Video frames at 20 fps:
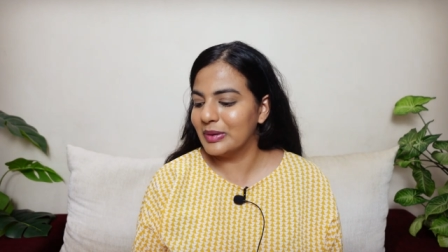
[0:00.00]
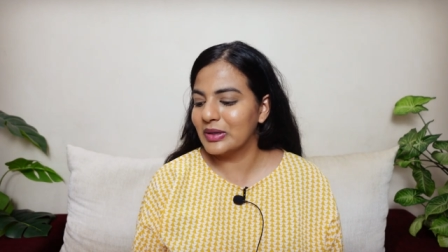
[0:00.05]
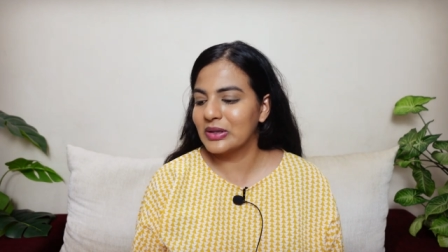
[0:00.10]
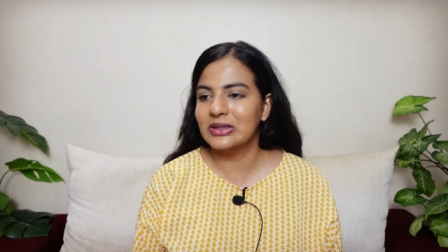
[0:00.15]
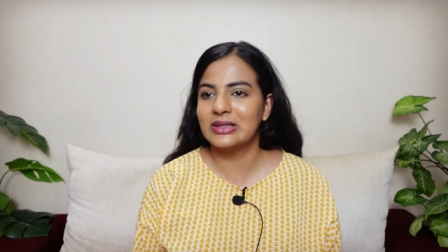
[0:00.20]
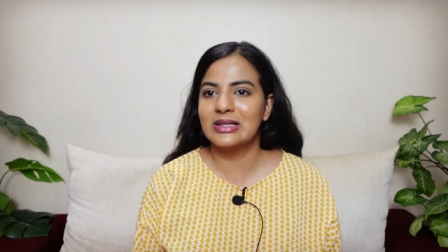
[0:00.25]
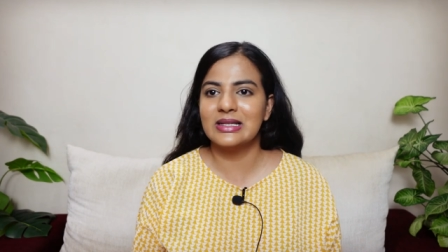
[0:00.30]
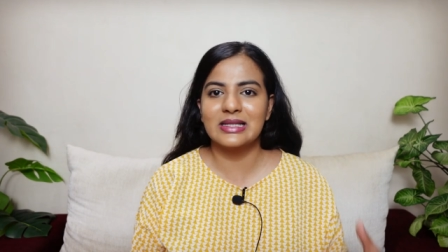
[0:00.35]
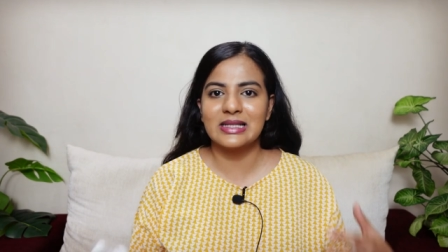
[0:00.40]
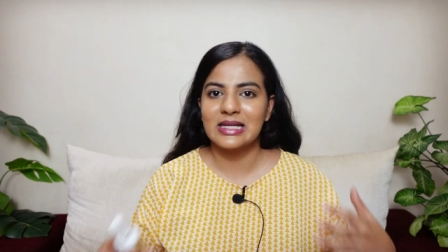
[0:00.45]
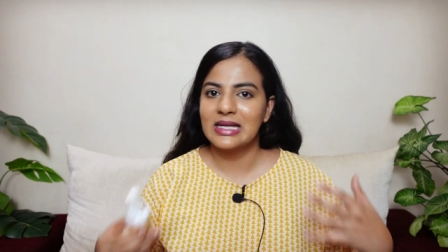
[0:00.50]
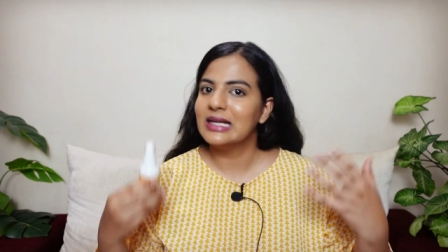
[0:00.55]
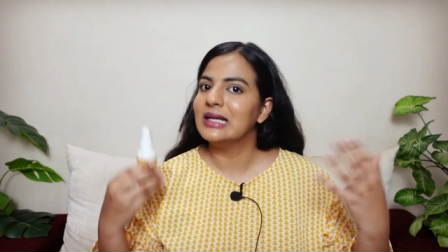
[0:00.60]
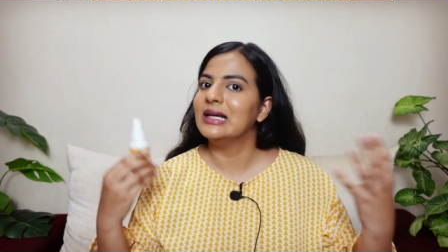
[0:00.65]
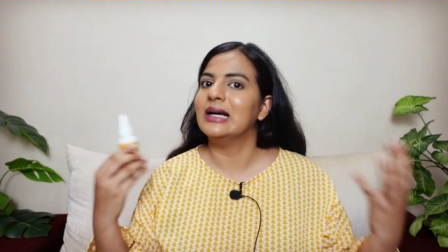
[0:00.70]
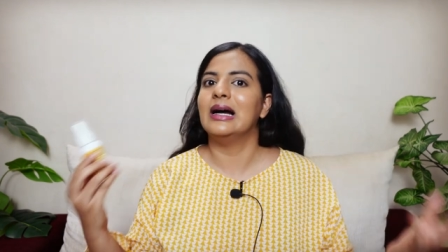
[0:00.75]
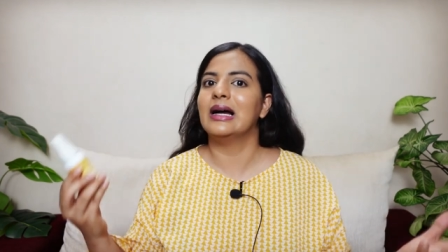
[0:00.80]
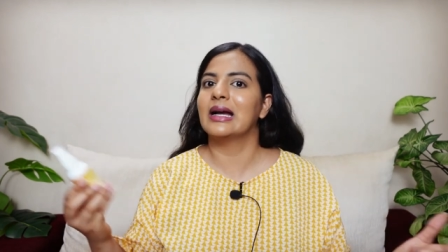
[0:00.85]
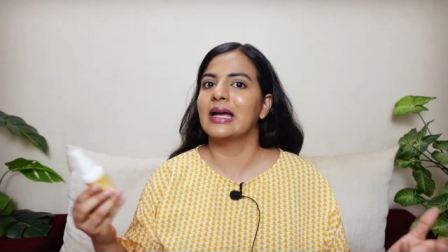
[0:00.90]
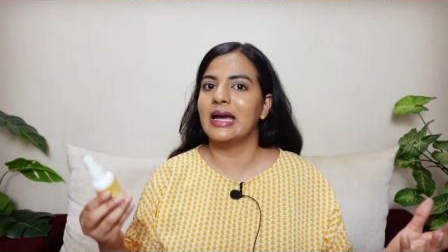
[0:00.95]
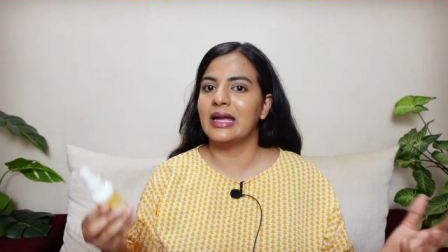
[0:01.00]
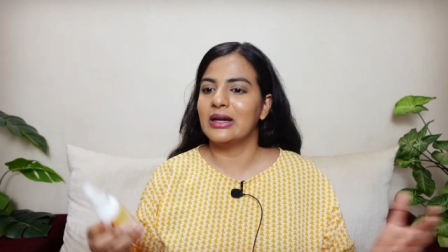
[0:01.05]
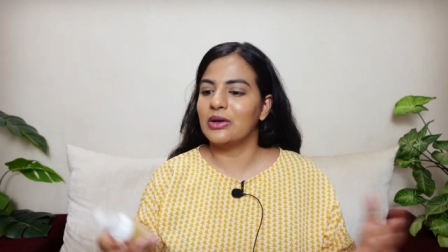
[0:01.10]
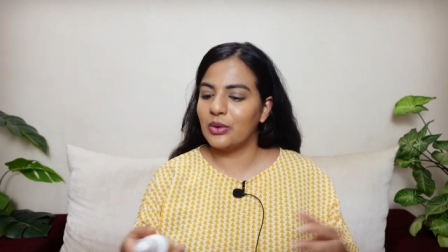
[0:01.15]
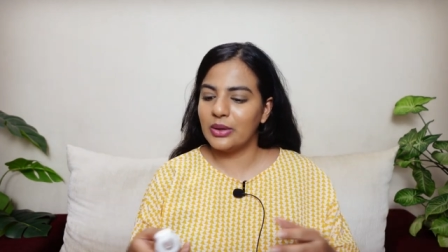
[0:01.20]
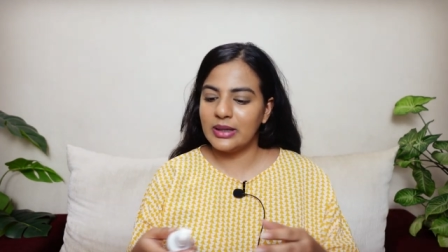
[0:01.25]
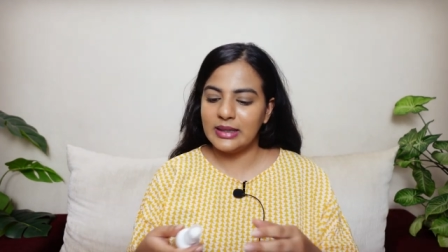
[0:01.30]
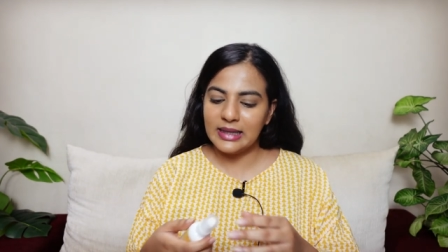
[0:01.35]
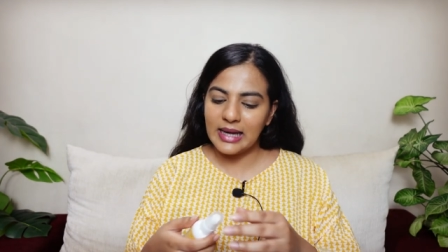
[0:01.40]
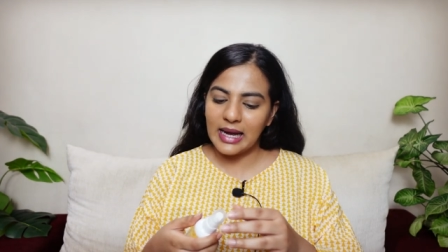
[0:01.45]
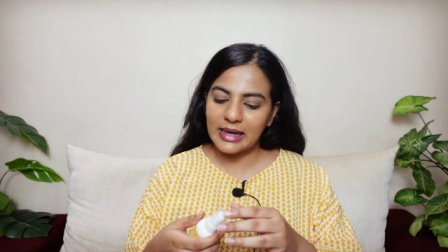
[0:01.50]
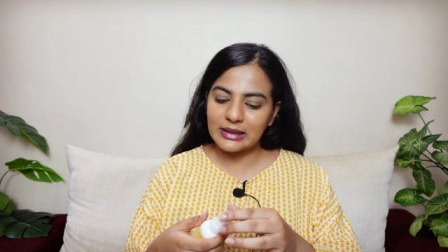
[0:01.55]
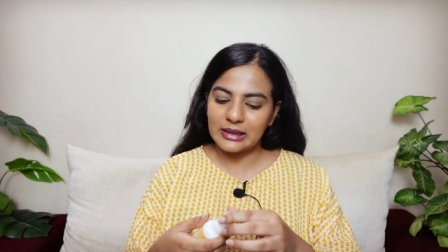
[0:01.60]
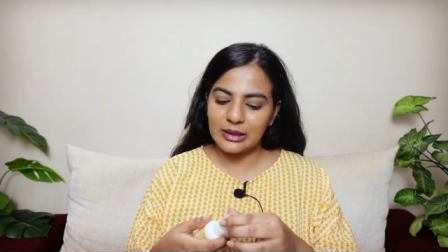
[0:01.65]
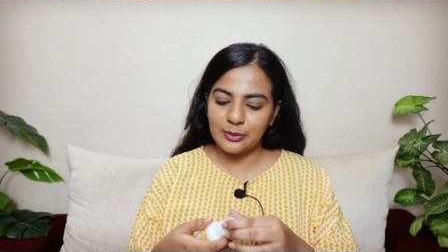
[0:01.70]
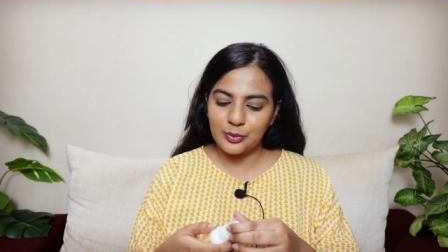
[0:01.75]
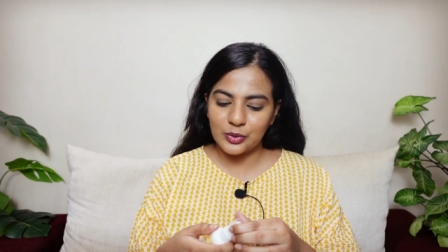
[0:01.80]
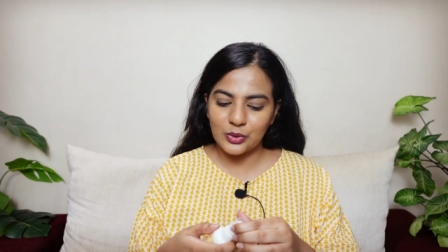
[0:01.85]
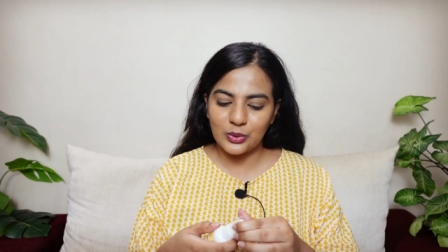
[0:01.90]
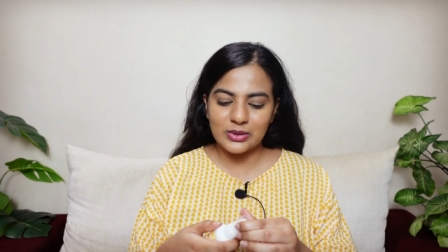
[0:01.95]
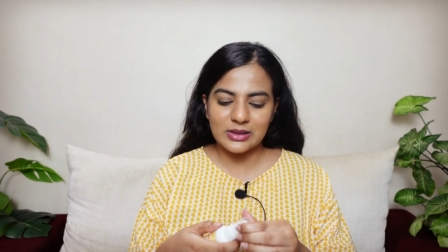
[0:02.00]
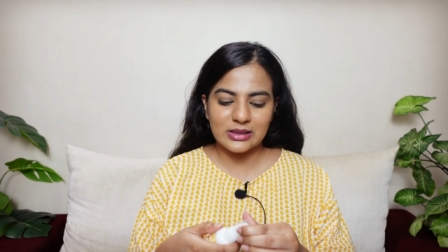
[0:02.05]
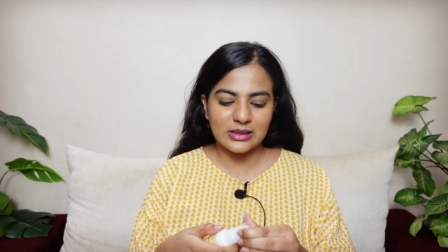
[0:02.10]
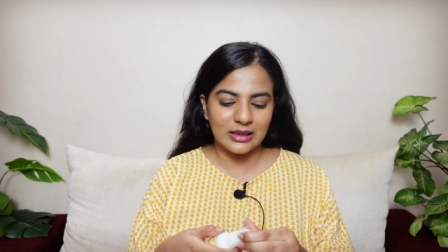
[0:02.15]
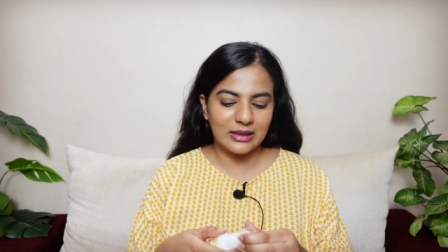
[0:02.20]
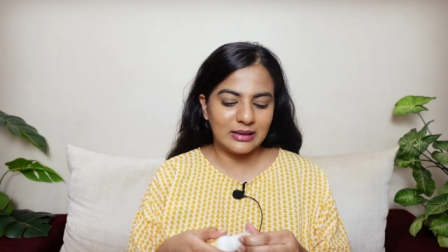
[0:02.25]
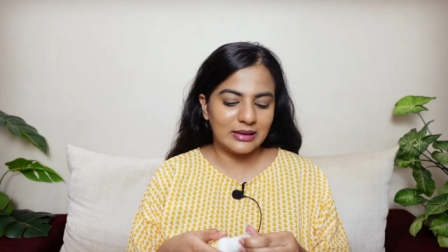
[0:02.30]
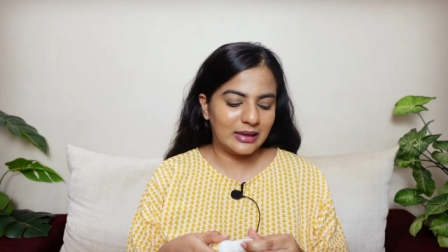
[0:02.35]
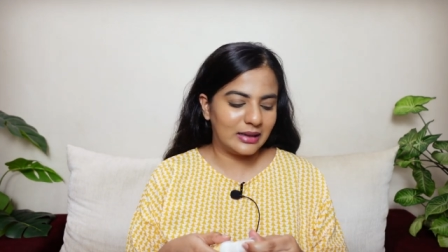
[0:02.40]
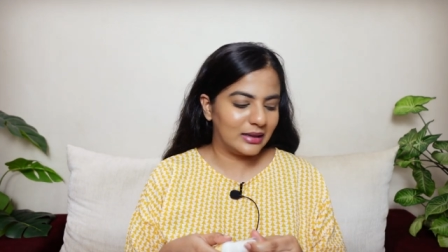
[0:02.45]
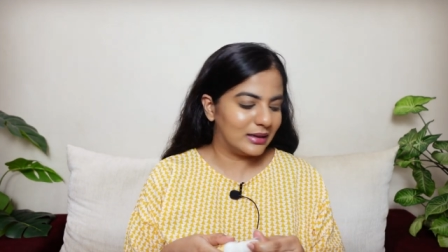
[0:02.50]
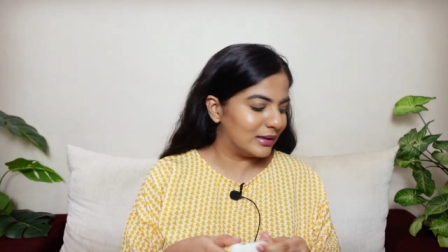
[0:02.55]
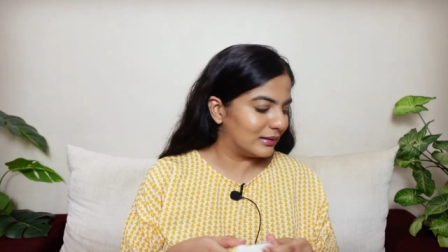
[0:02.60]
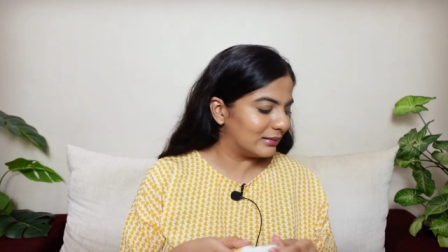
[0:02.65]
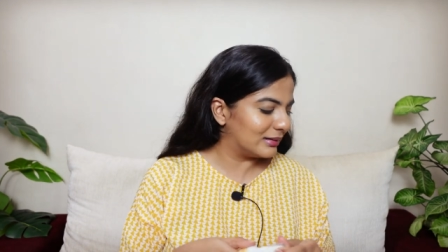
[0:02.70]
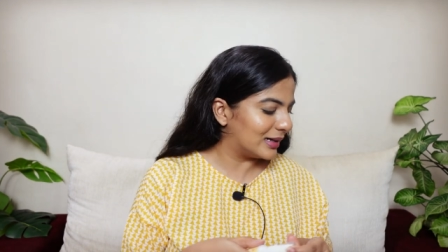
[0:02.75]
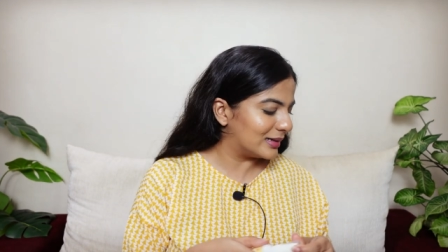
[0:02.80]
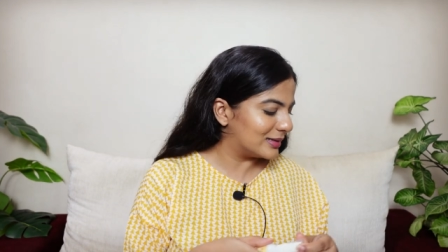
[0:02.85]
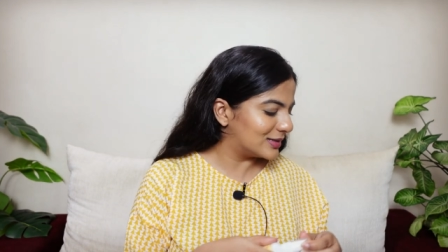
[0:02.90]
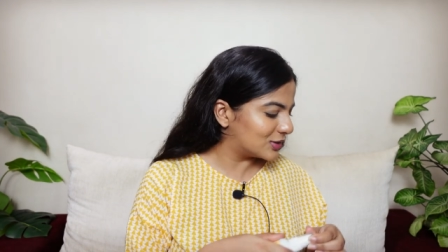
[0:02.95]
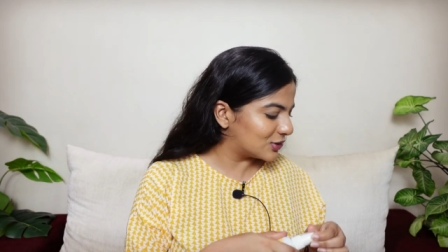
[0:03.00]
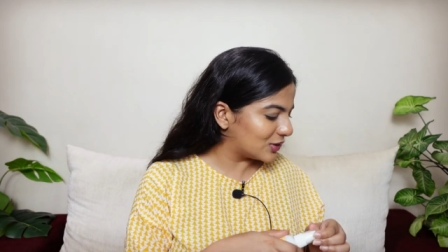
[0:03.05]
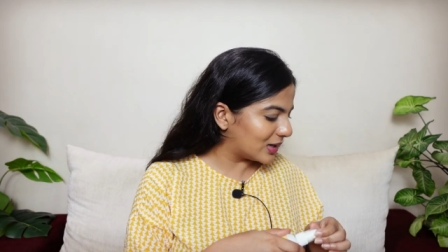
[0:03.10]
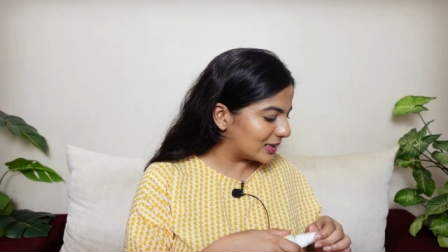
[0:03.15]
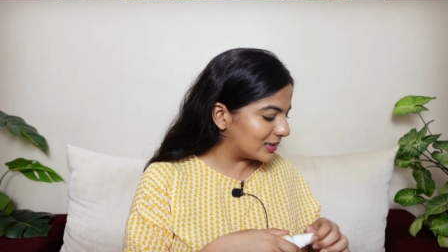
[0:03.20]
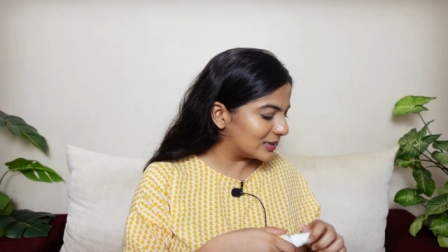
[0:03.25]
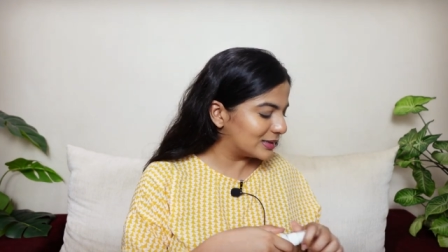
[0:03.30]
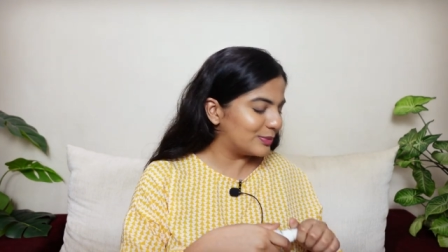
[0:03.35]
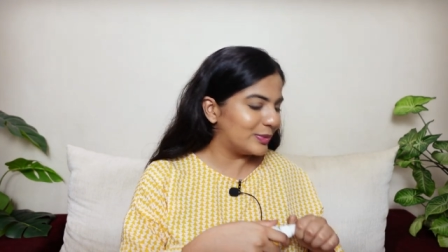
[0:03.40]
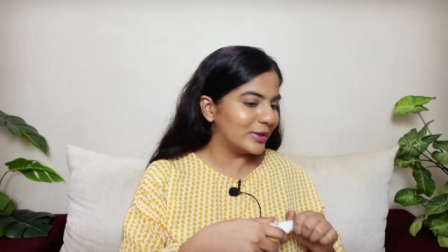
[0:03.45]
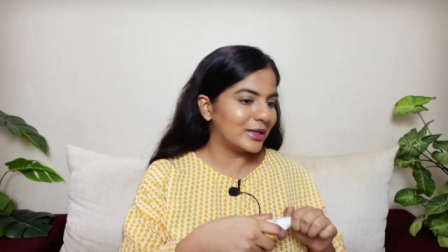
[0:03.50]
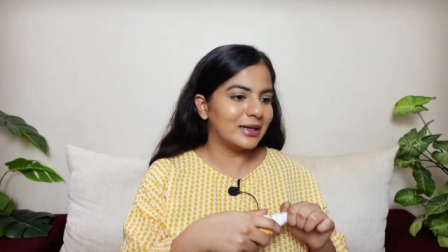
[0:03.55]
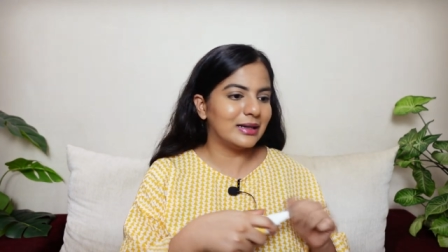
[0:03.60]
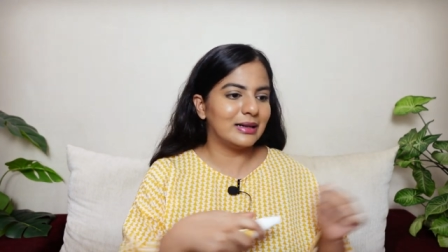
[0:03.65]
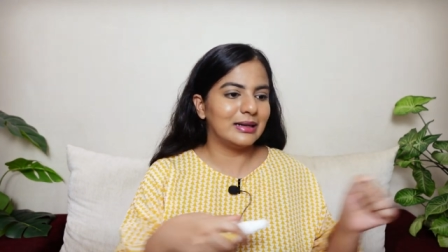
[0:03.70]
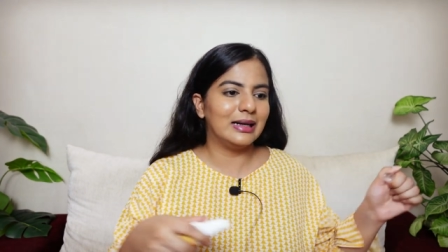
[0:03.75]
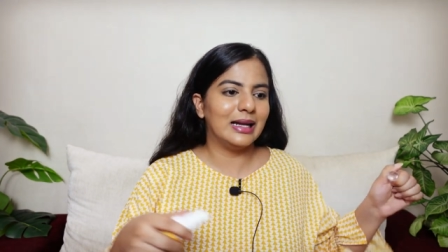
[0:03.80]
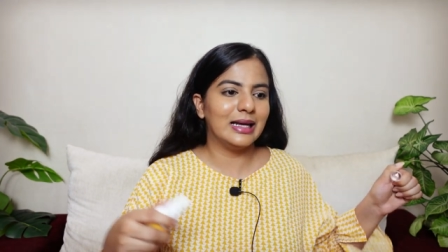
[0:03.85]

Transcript: because again, oily, acne prone skin, anything that's transparent,